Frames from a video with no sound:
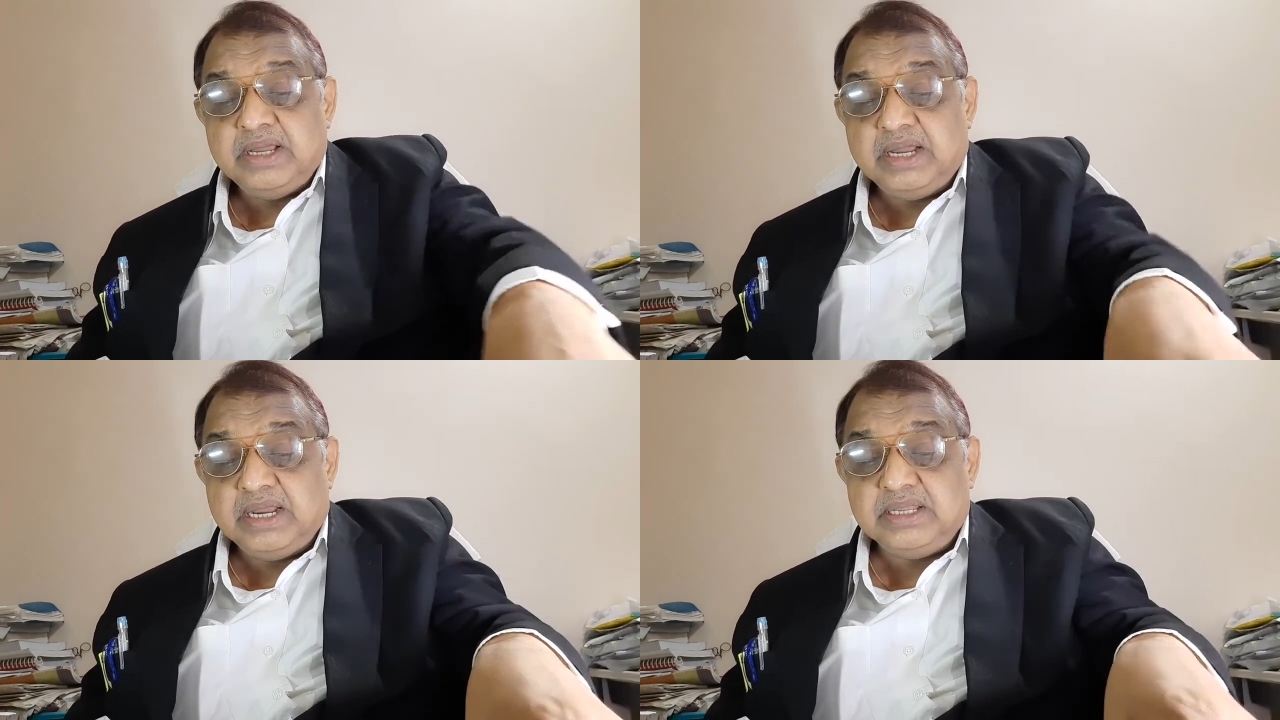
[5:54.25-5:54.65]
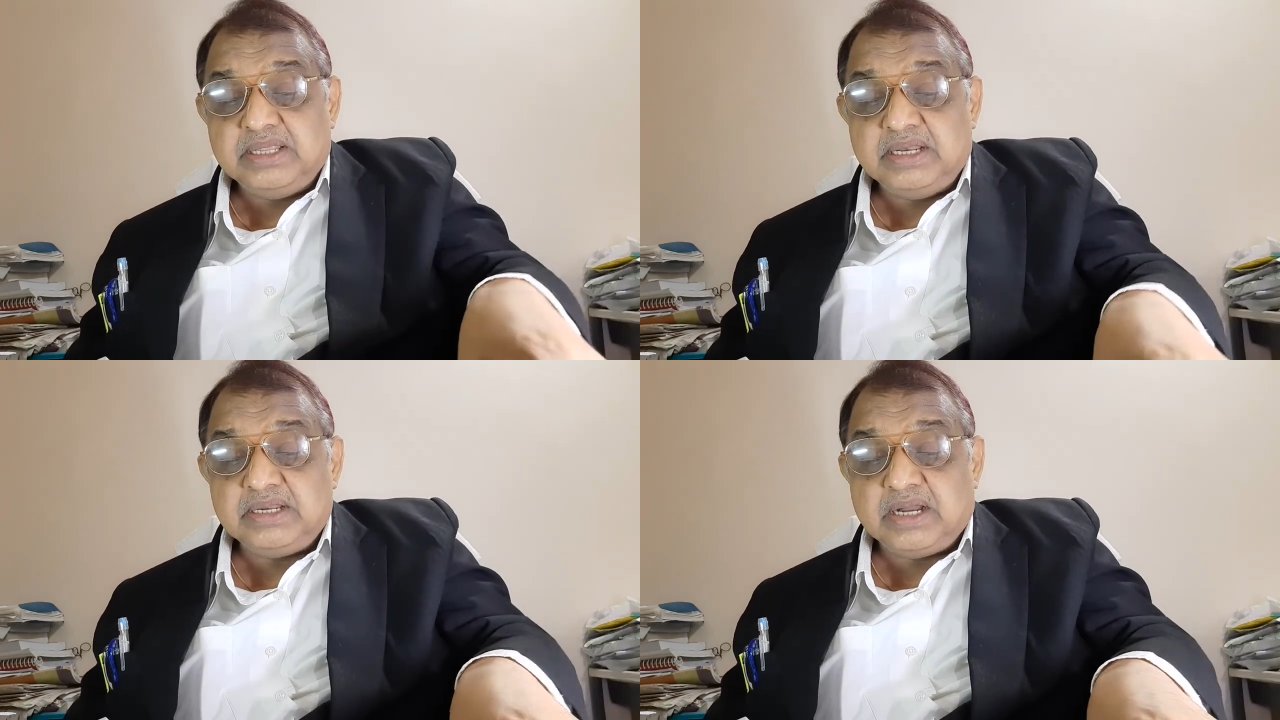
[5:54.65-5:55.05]
and
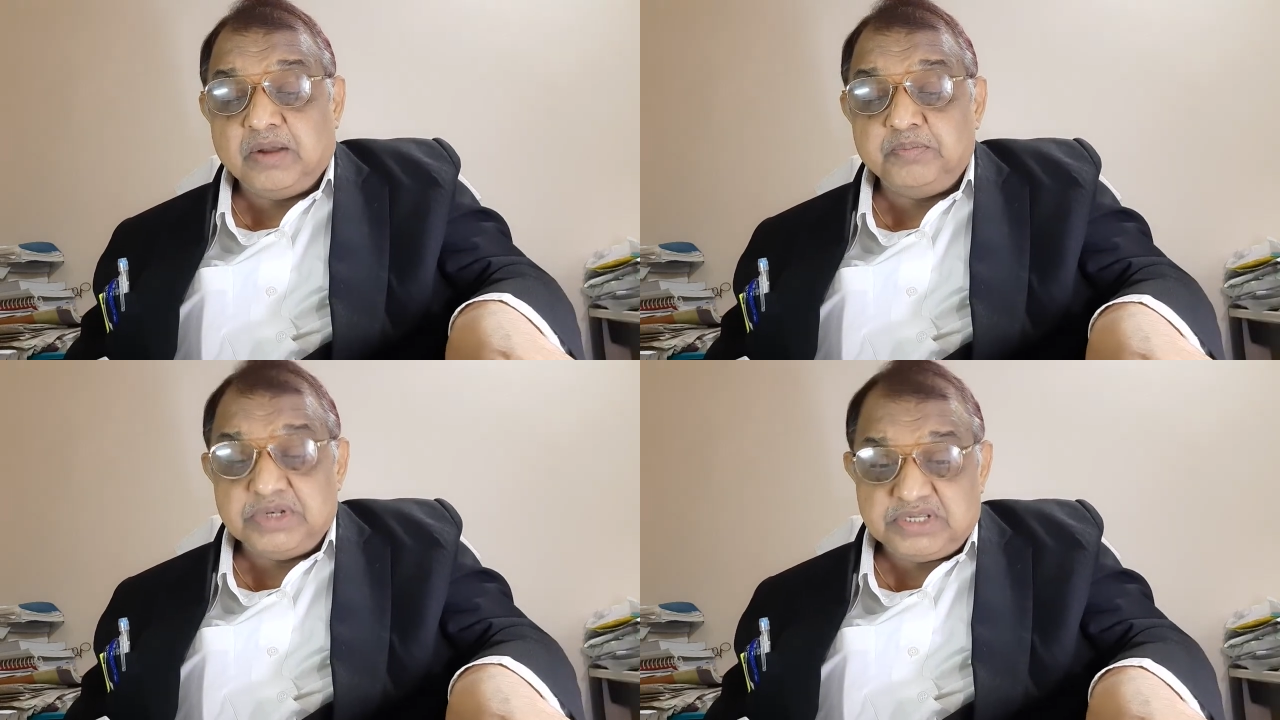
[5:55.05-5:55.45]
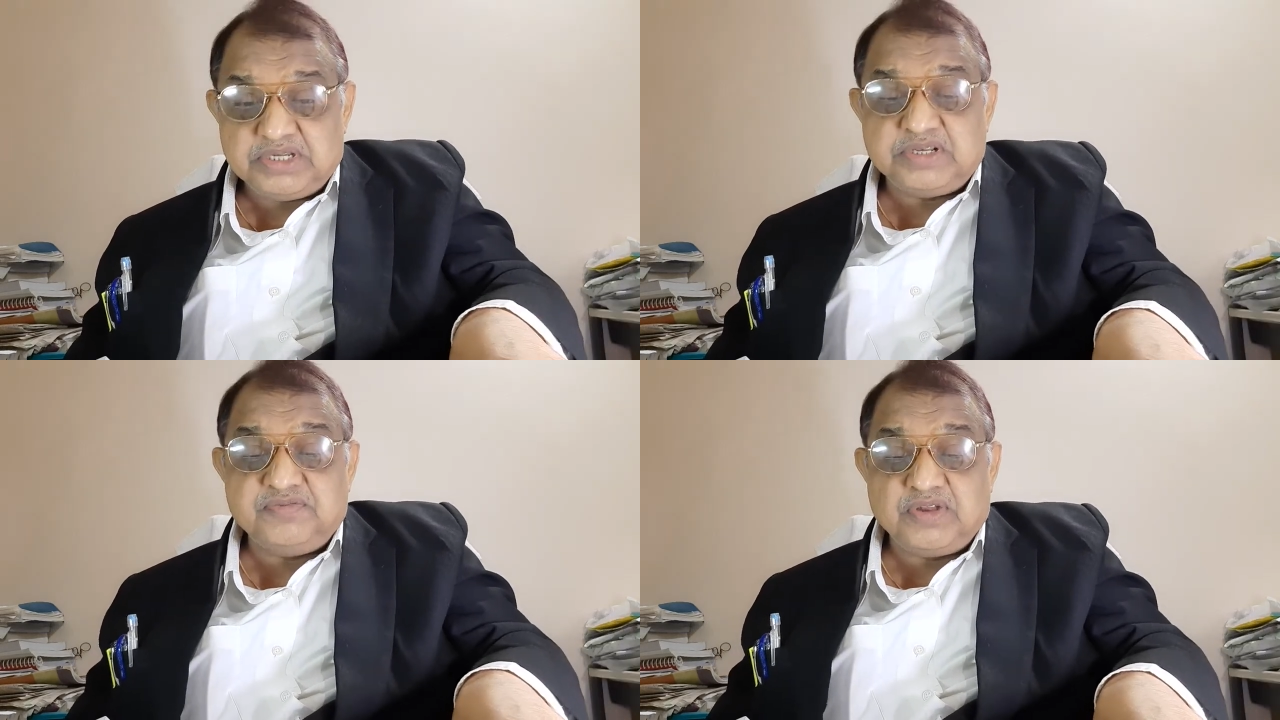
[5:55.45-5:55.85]
then
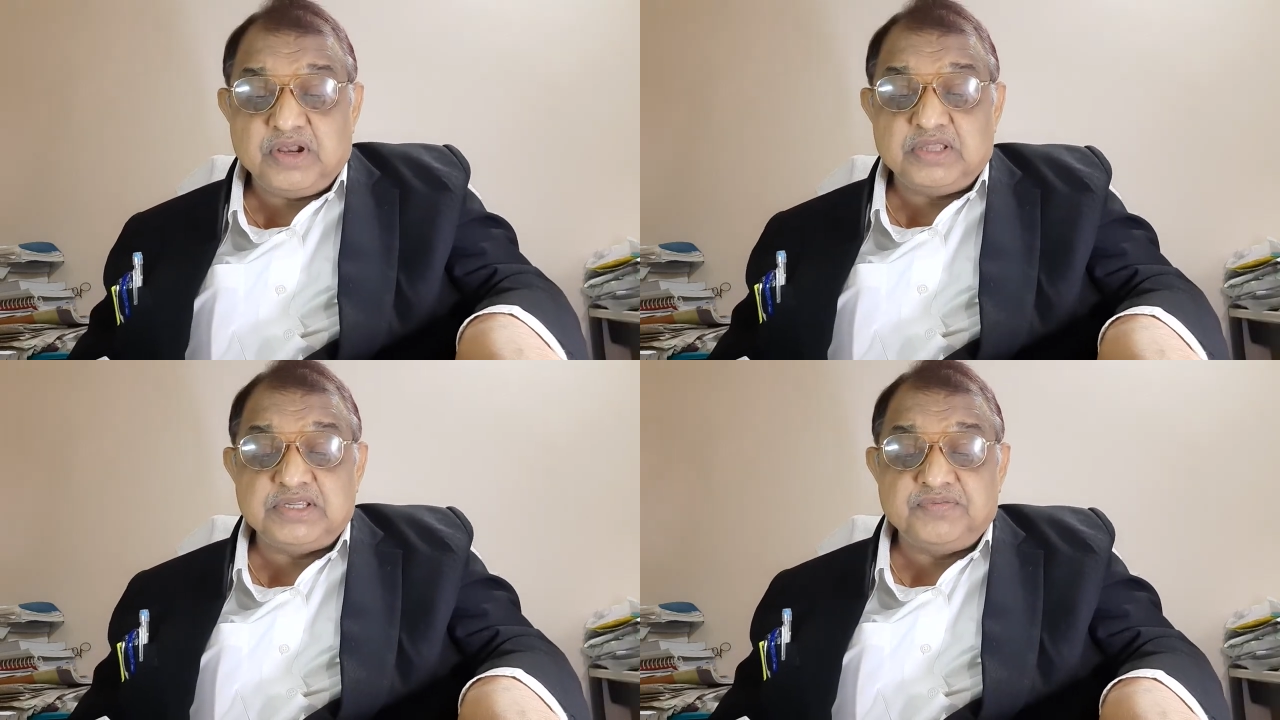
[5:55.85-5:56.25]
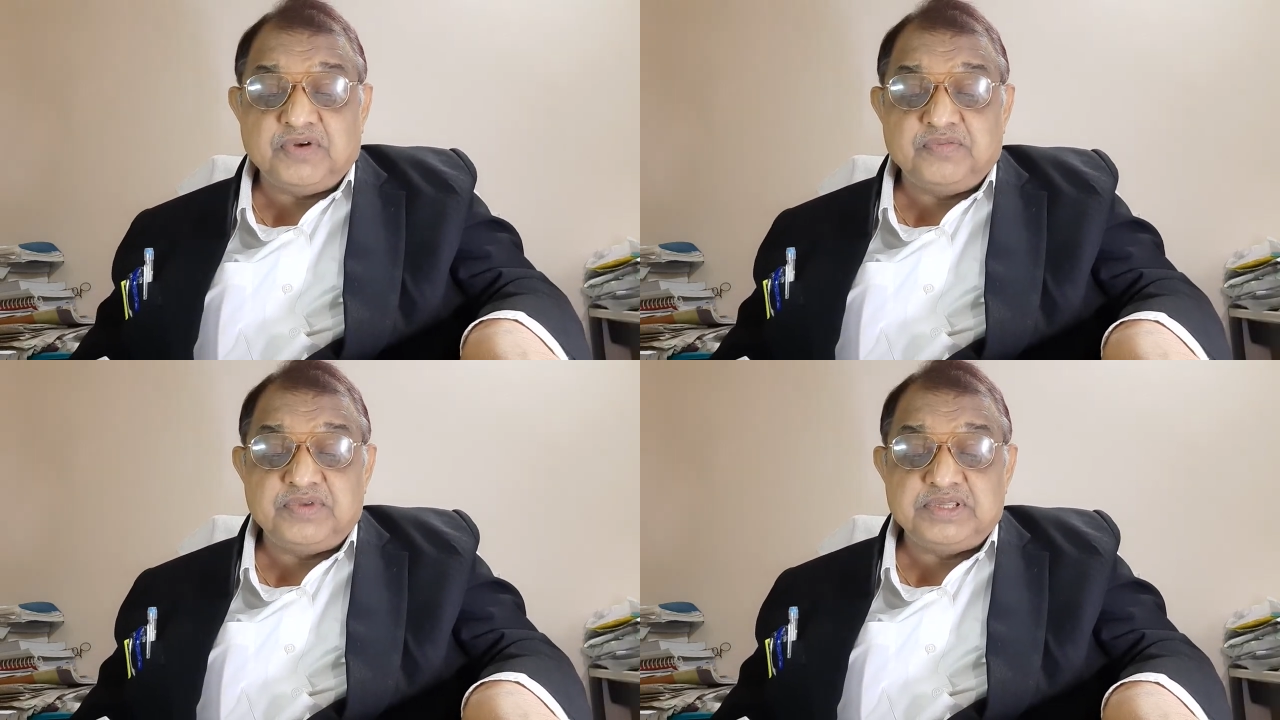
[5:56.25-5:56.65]
compensation for loss of
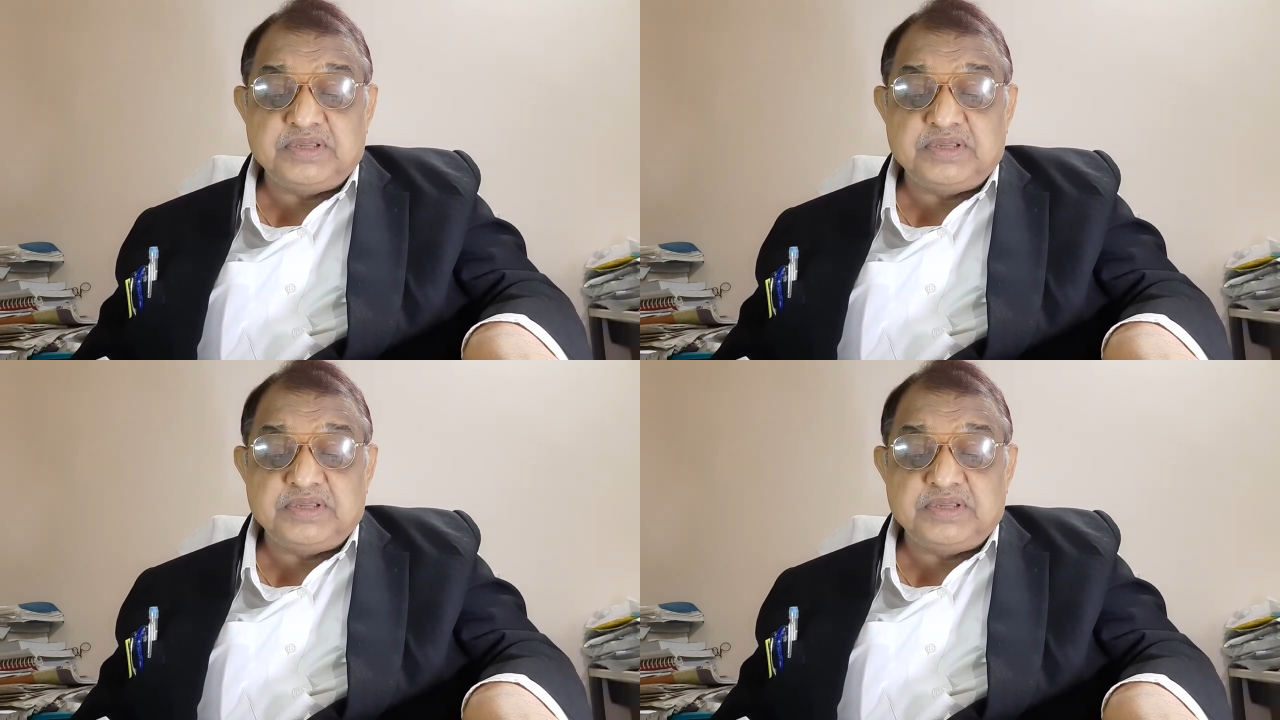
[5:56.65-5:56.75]
office,